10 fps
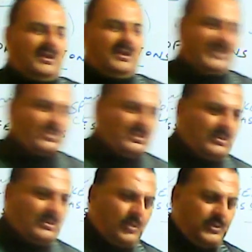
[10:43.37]
I'm much uh,
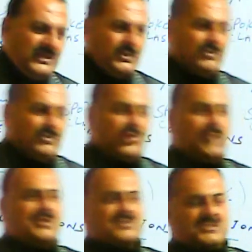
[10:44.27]
hopeful that you will follow
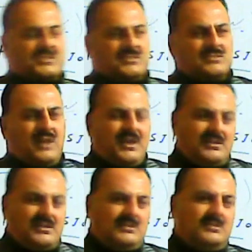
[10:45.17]
my instructions,
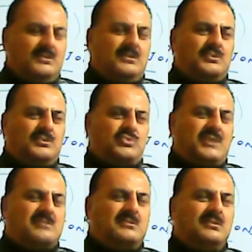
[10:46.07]
all uh,
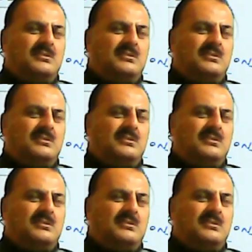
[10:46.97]
students.